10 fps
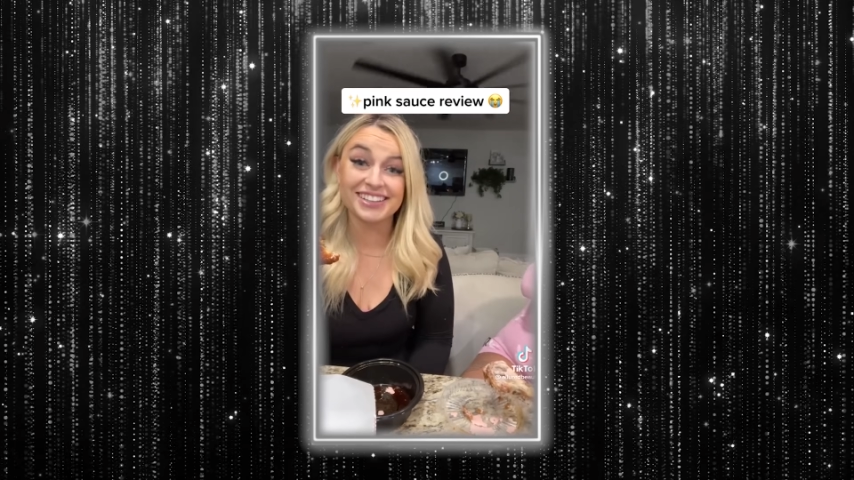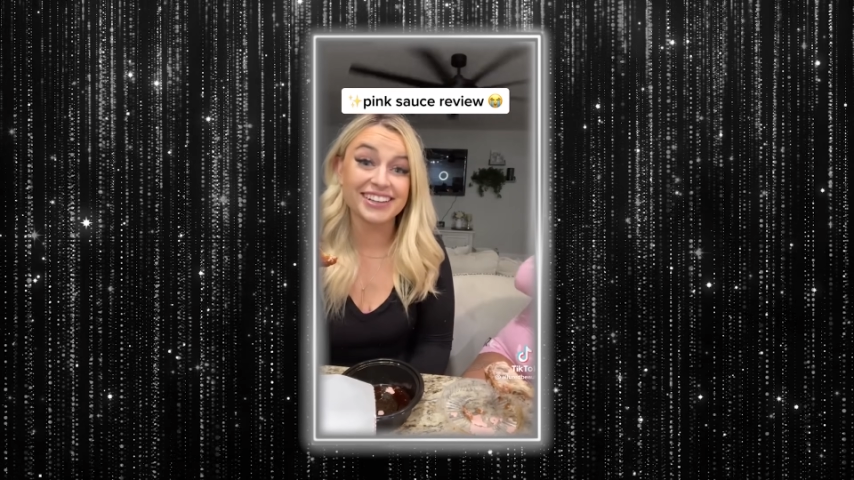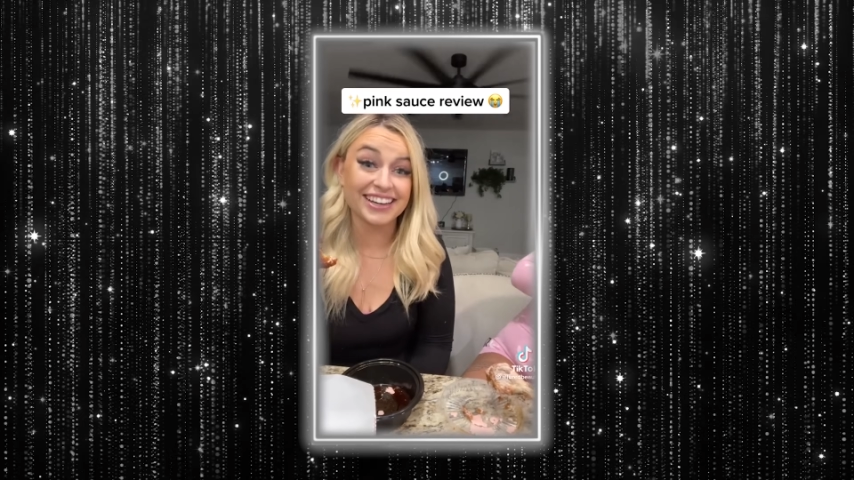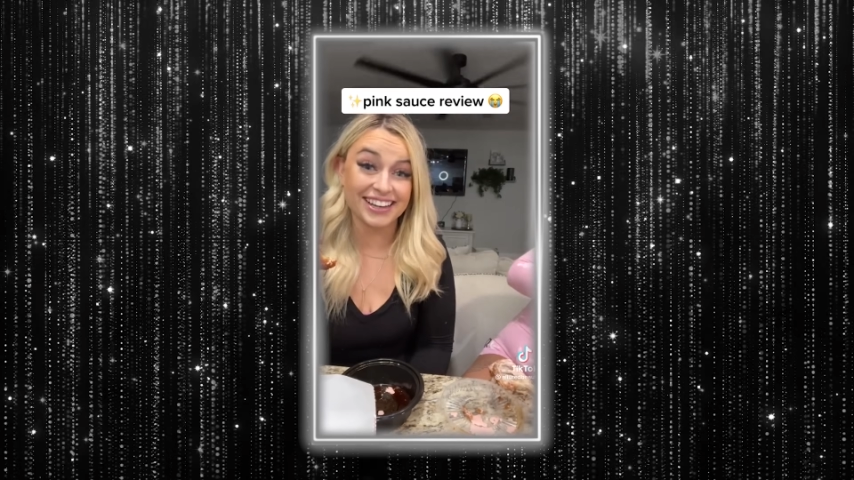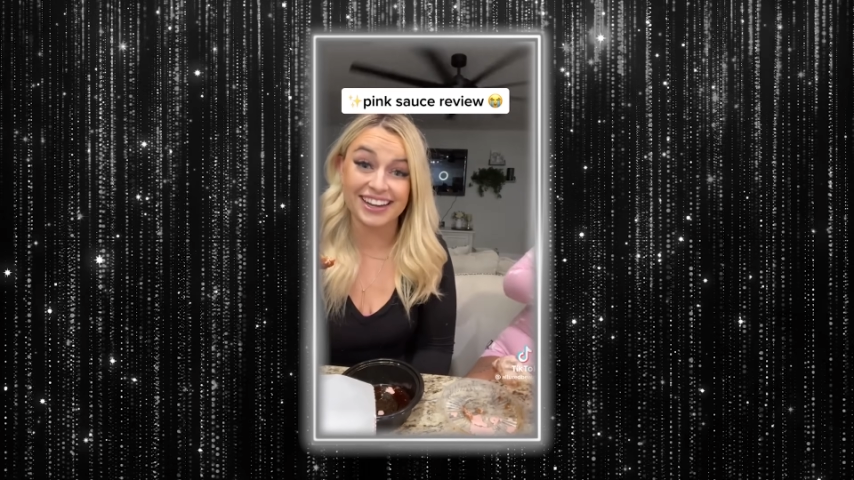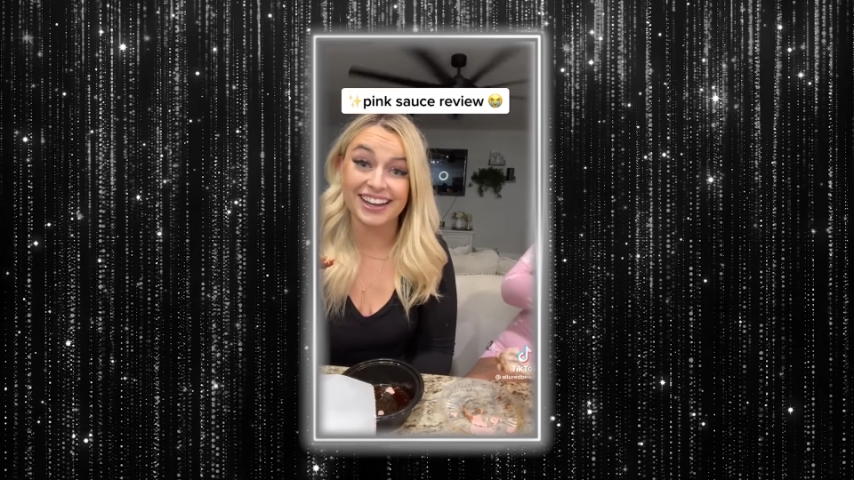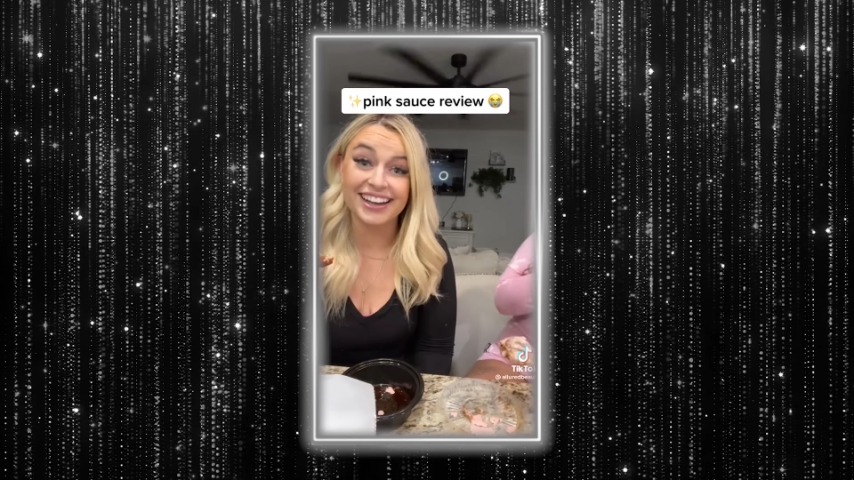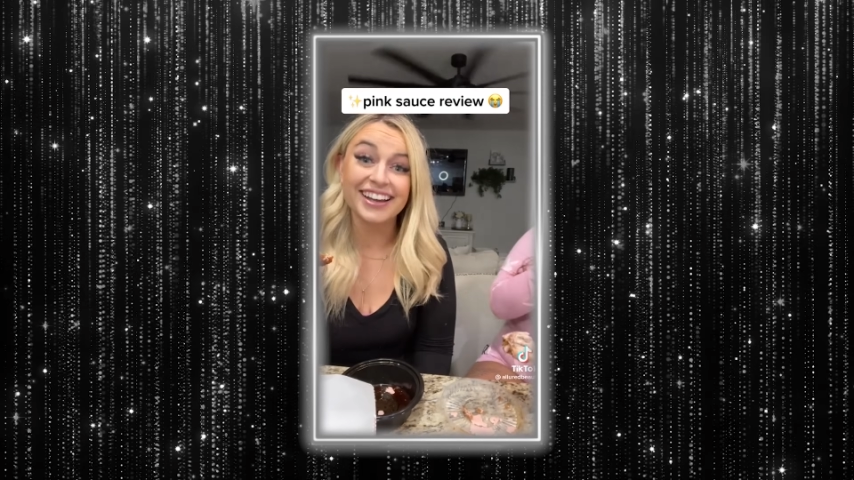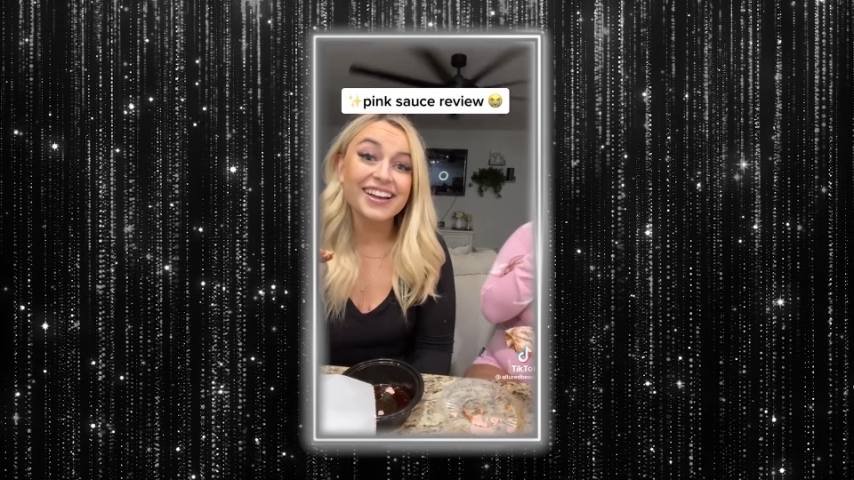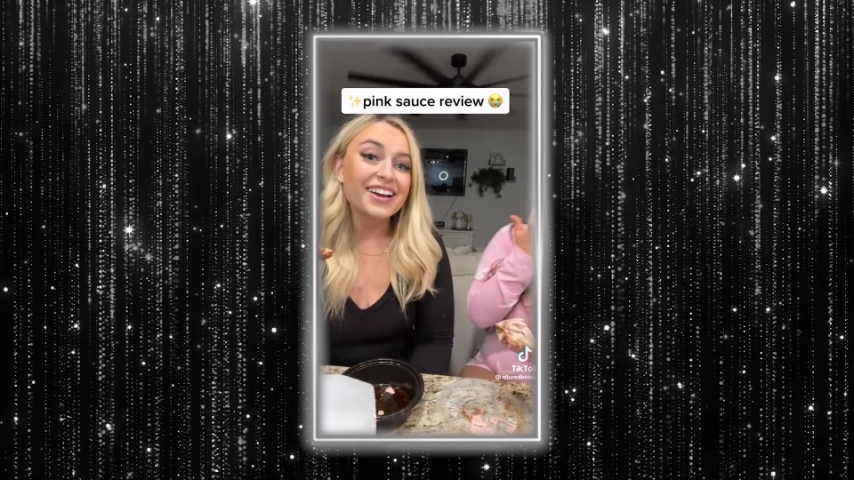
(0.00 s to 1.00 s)
eating
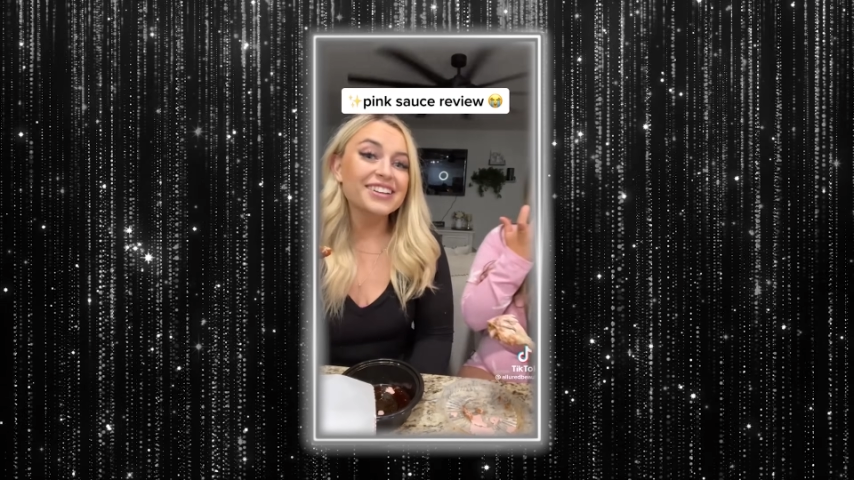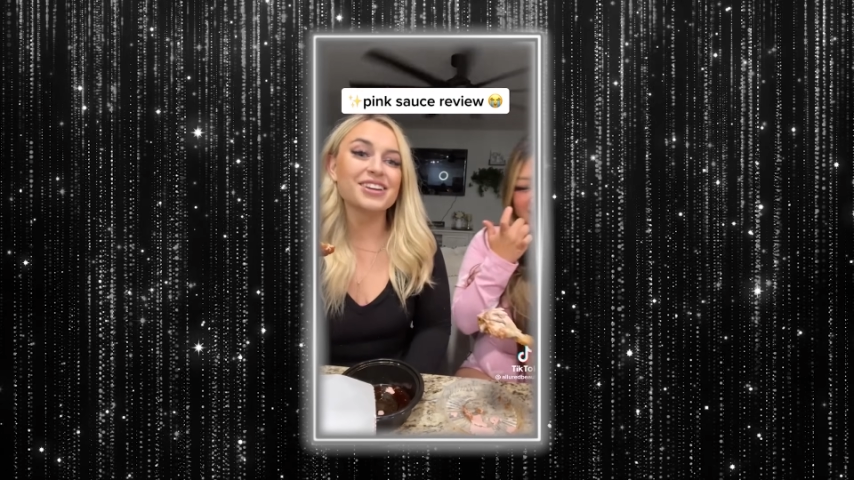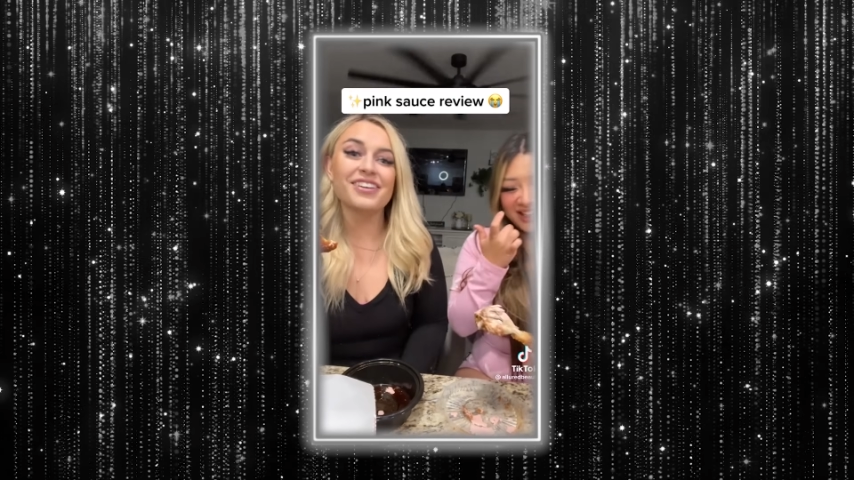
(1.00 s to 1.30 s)
it so if